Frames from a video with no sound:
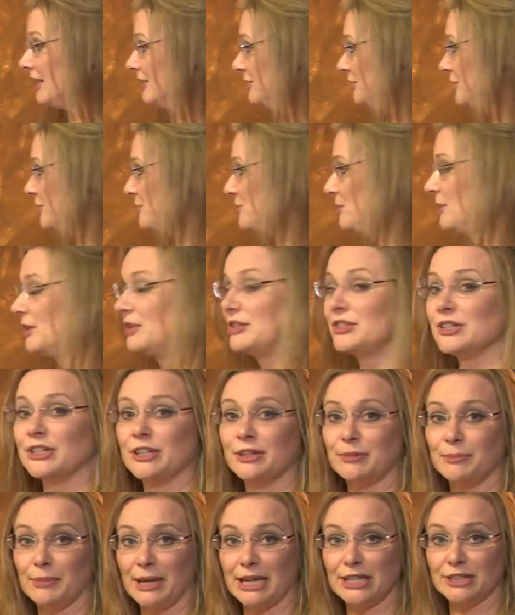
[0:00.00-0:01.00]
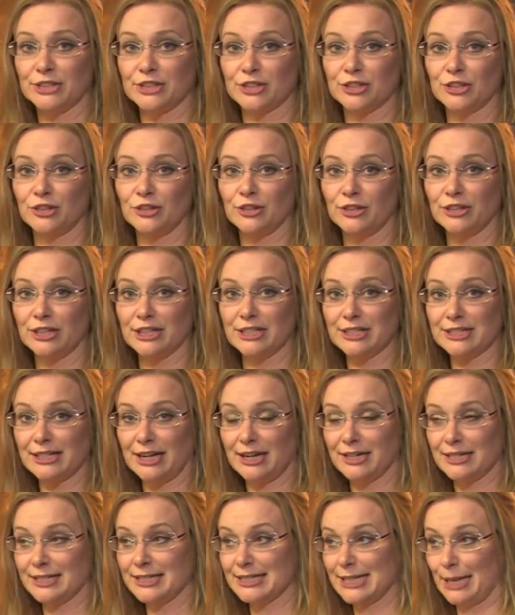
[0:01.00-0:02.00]
I just want to make sure that
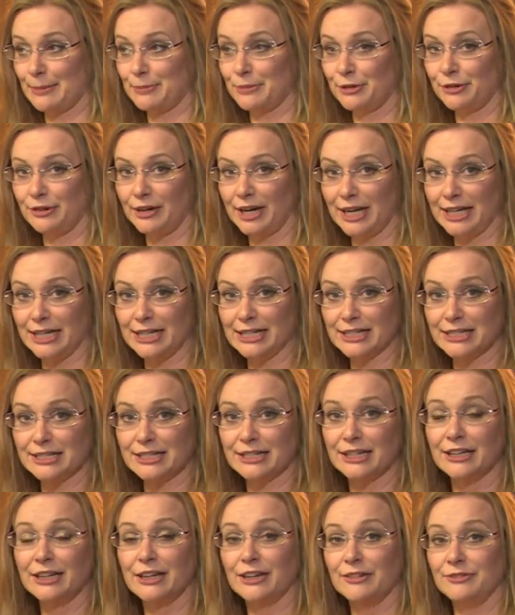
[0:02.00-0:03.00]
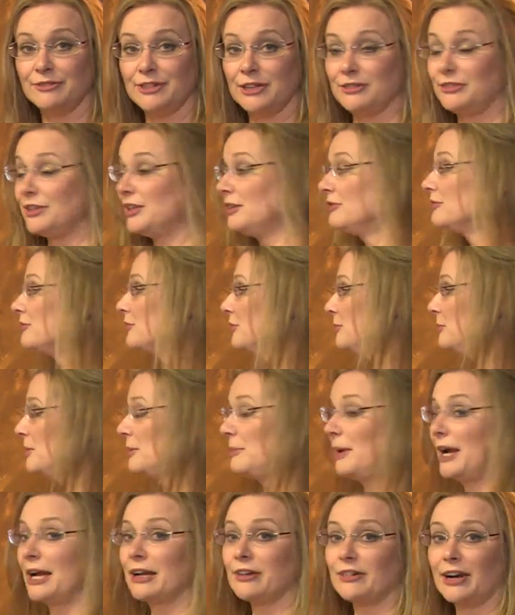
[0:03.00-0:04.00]
I separate Vivian from the
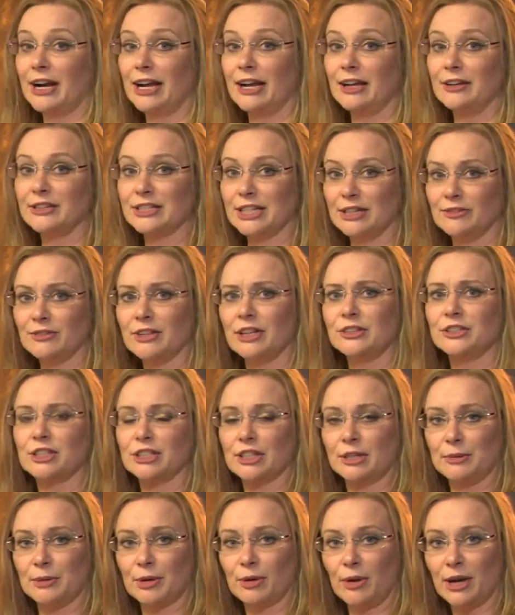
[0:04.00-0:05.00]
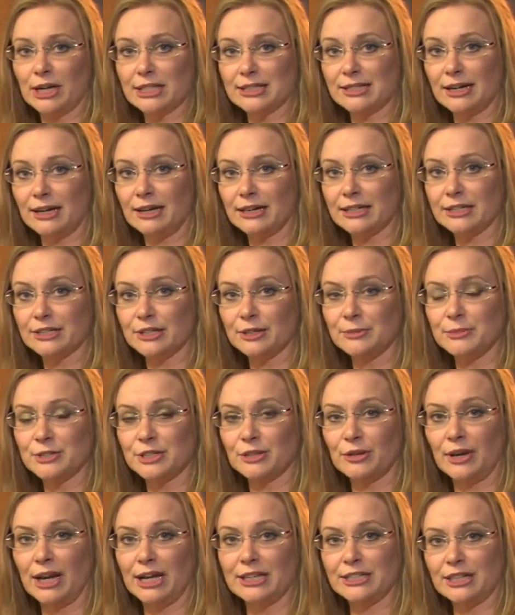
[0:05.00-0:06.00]
background. Even though she's going to be quite tight up
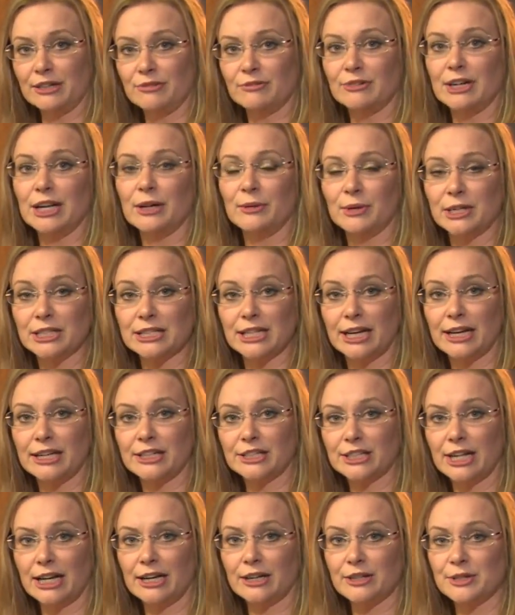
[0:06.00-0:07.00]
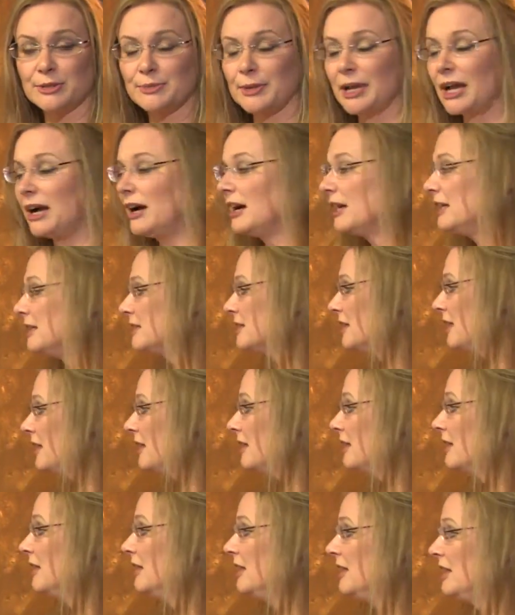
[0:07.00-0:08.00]
to it, I don't really want any shadows behind
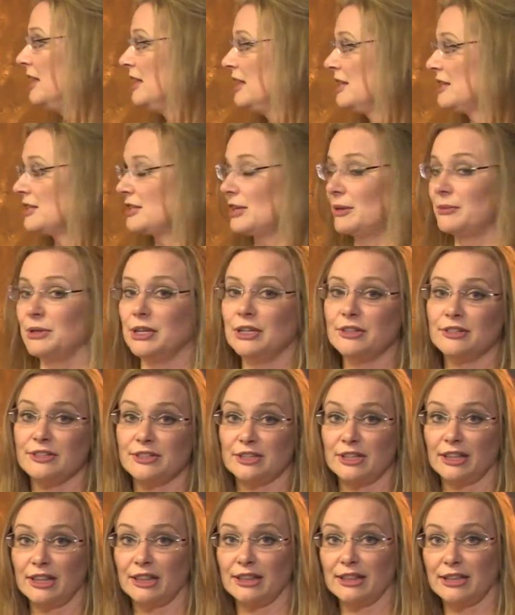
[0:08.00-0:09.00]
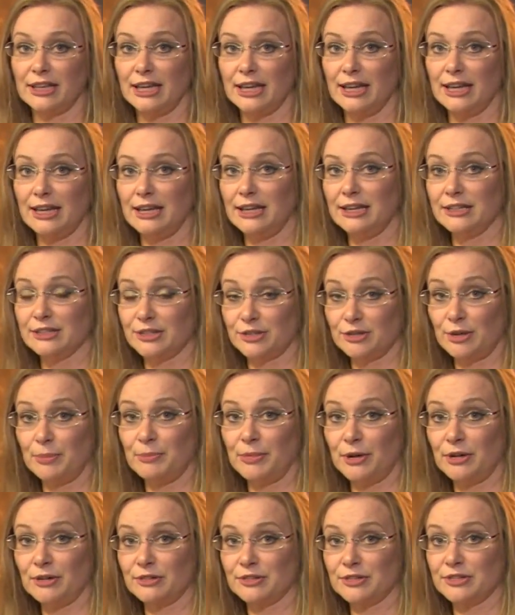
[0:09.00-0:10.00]
her. So I'm using the strip
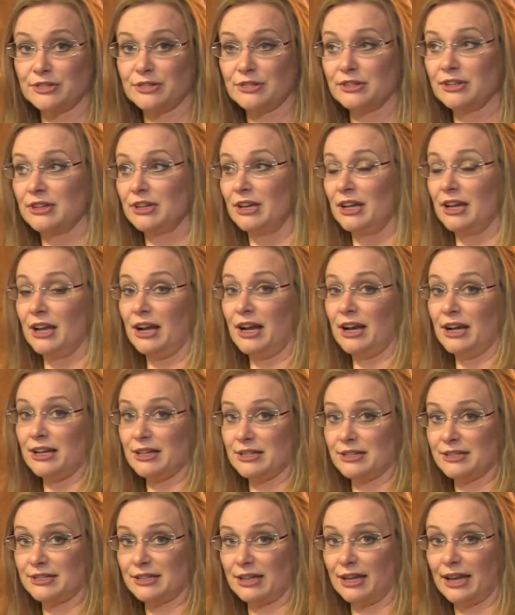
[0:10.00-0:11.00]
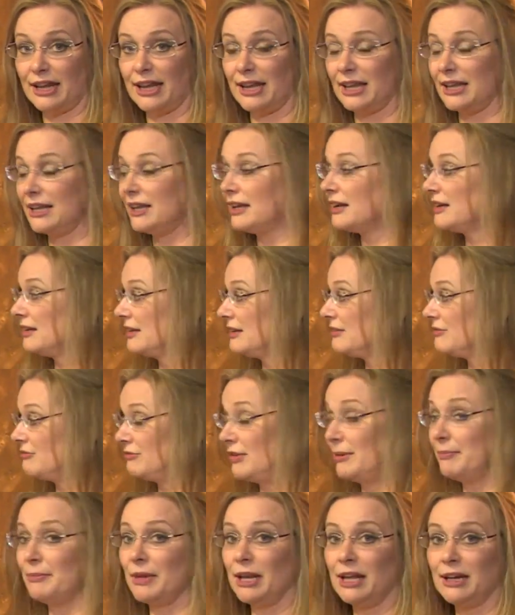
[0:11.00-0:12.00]
box as a
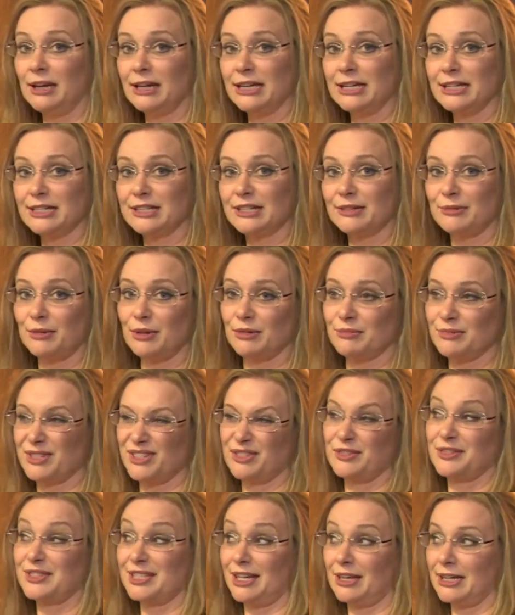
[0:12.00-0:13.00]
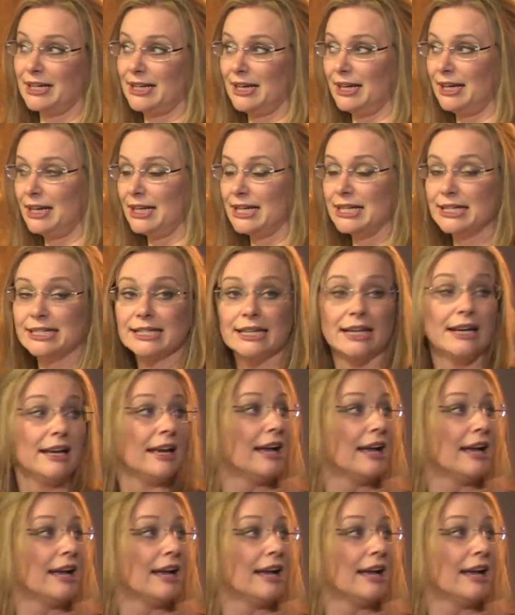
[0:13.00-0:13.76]
rim light, well, sort of side light,